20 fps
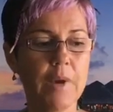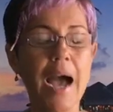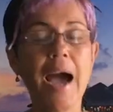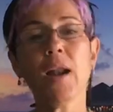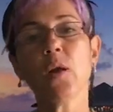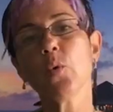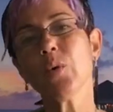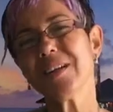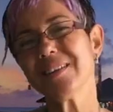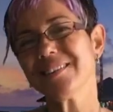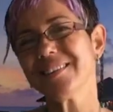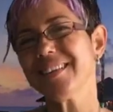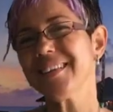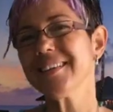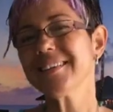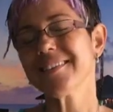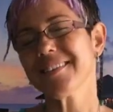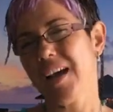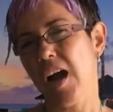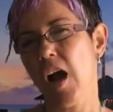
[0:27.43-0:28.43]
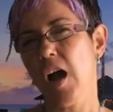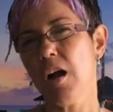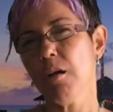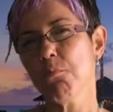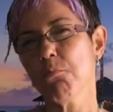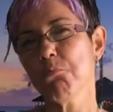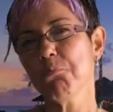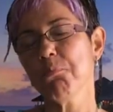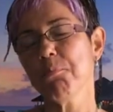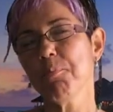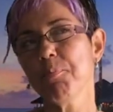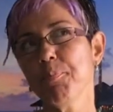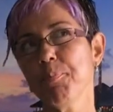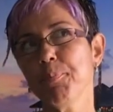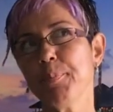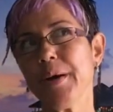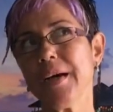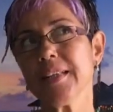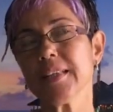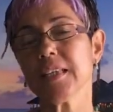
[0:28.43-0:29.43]
I don't want to say scam,
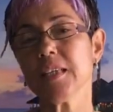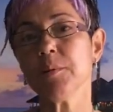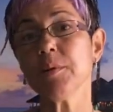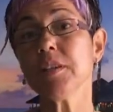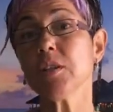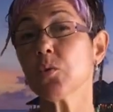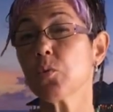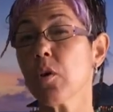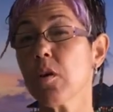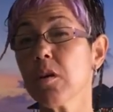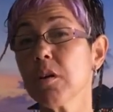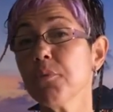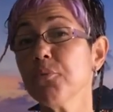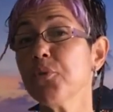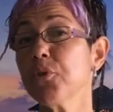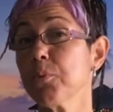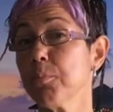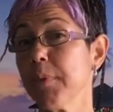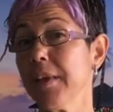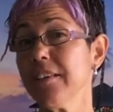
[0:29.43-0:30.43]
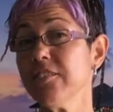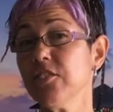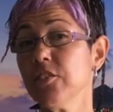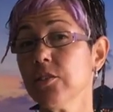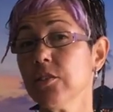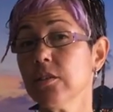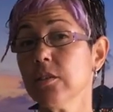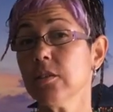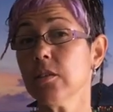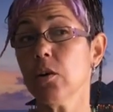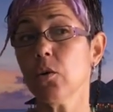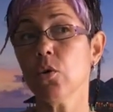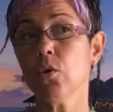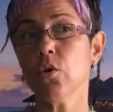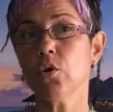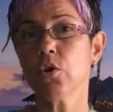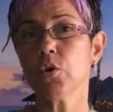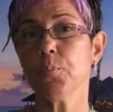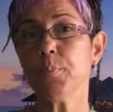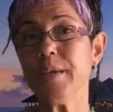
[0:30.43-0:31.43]
but giving the wrong information
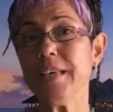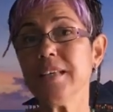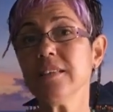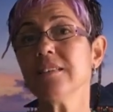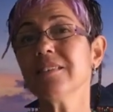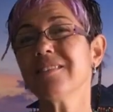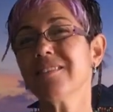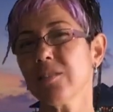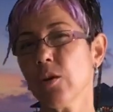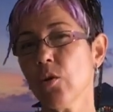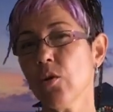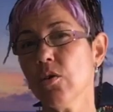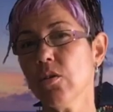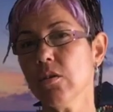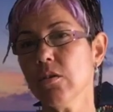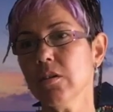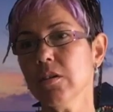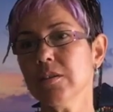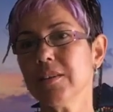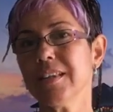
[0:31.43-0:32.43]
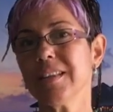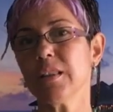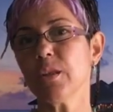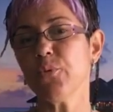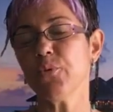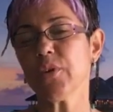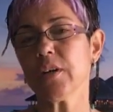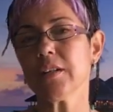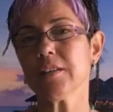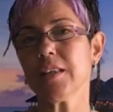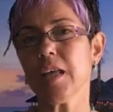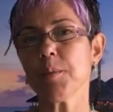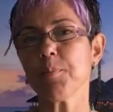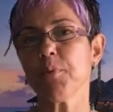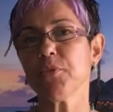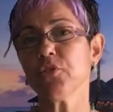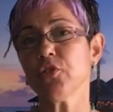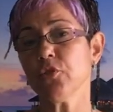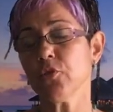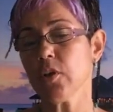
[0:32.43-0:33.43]
or being sold the different type of
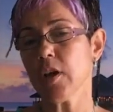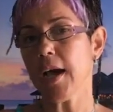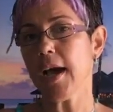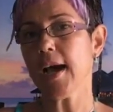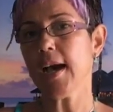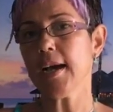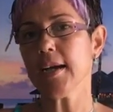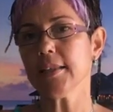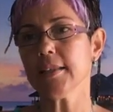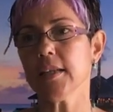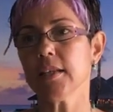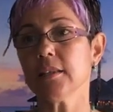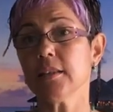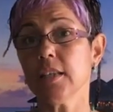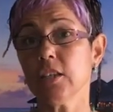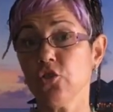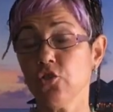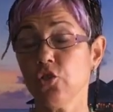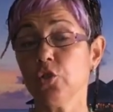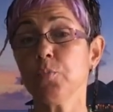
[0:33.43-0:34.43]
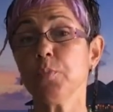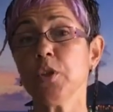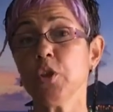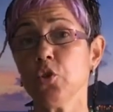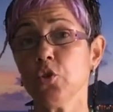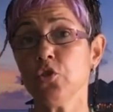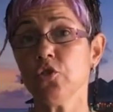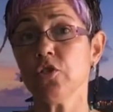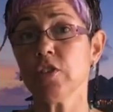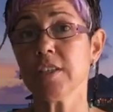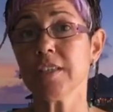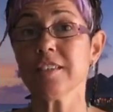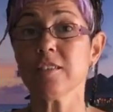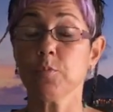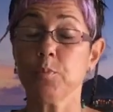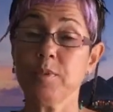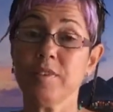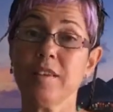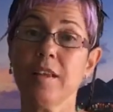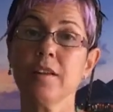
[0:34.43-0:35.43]
Shungite that they should be using,
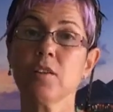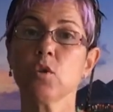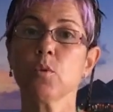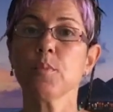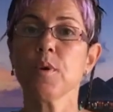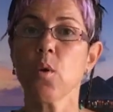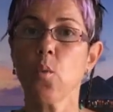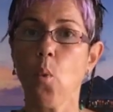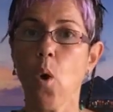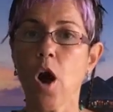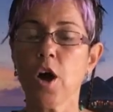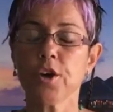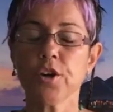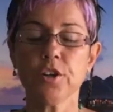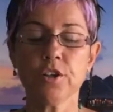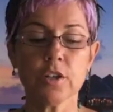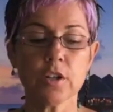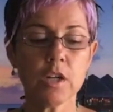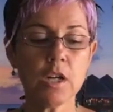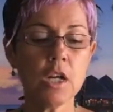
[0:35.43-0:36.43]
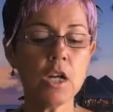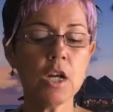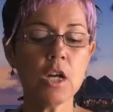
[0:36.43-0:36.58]
especially to make water.